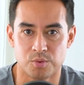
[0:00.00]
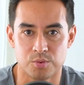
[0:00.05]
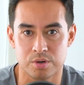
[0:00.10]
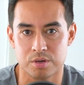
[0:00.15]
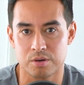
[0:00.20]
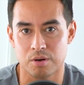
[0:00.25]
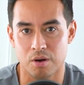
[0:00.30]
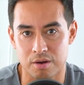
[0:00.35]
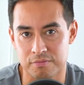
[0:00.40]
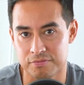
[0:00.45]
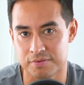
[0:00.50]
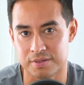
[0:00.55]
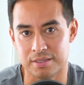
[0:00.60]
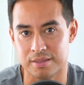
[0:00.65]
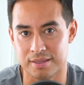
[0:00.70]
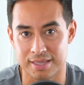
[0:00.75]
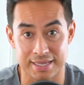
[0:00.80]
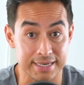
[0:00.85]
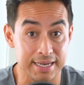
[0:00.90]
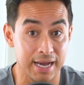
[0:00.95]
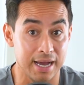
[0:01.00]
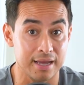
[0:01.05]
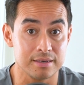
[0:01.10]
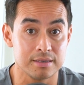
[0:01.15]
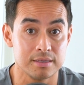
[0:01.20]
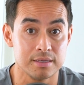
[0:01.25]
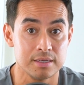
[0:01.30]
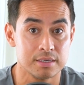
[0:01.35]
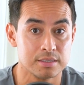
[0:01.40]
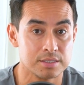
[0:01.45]
more often than
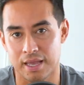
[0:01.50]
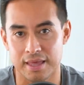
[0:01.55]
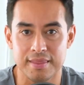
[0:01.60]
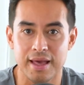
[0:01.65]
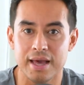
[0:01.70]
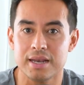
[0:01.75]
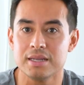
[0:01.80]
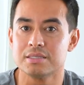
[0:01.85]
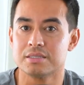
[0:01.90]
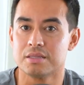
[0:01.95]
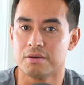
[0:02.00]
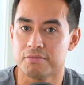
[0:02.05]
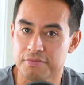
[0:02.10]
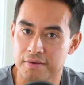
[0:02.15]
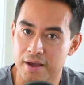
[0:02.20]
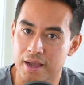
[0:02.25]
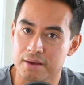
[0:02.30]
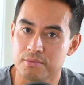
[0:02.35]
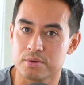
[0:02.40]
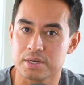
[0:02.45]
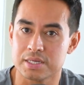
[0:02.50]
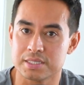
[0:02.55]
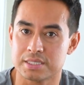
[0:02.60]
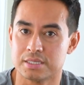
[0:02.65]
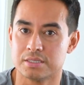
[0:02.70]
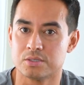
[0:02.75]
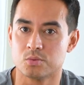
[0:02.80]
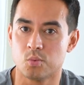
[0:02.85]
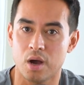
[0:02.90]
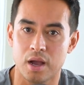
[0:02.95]
not. And that is the five
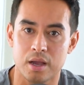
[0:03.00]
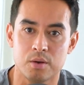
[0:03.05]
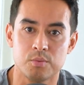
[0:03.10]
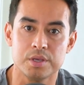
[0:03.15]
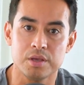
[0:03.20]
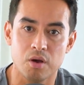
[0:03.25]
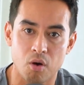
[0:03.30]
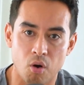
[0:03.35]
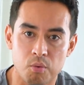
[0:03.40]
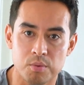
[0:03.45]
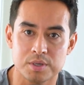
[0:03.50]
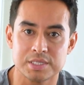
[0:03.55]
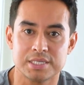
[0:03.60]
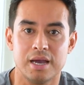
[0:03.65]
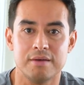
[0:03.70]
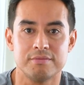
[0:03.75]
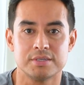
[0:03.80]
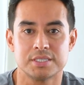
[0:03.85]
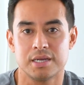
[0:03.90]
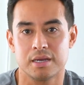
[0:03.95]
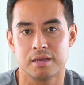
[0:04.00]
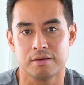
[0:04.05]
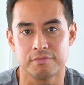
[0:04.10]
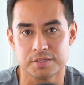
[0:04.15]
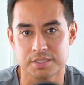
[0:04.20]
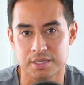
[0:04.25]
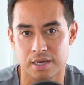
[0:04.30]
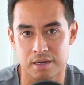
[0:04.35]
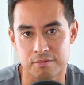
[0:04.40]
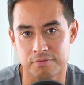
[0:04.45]
reasons why we always have a second
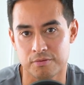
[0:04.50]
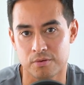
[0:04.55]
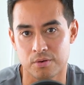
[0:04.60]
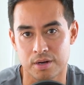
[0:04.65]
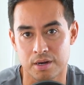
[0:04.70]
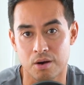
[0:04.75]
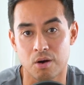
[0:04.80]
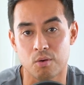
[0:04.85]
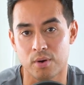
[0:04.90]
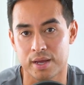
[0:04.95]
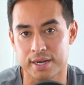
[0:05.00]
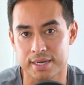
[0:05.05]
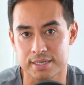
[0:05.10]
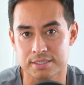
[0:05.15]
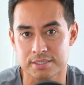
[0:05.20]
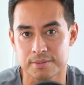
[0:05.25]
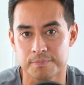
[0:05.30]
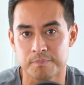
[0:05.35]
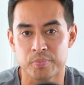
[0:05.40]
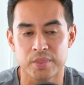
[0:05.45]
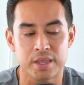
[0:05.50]
photographer at our weddings.